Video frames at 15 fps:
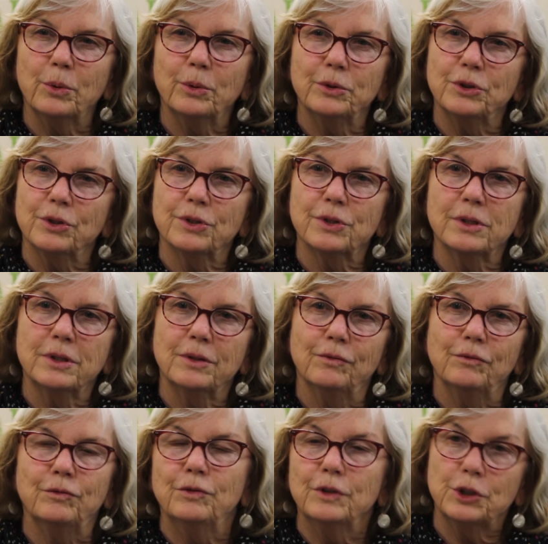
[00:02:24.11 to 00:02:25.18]
just
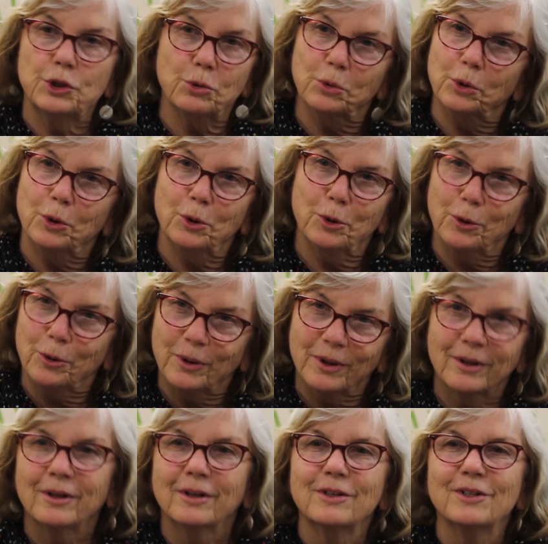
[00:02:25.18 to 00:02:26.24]
visual
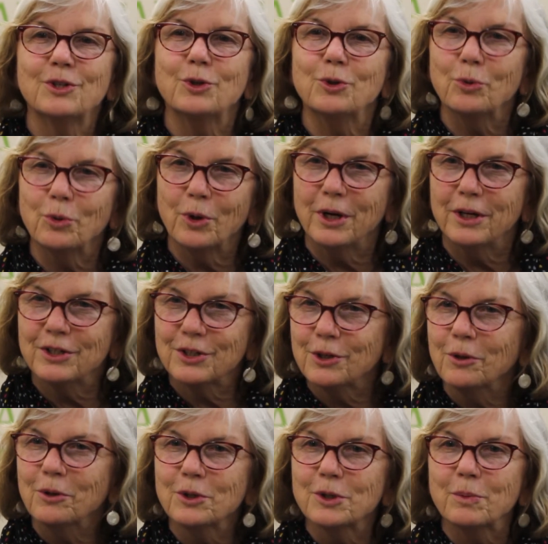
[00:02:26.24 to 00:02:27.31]
stories, so
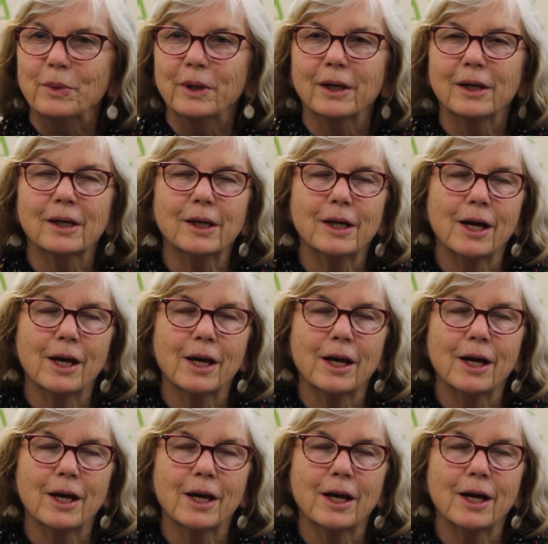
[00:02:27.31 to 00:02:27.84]
to speak.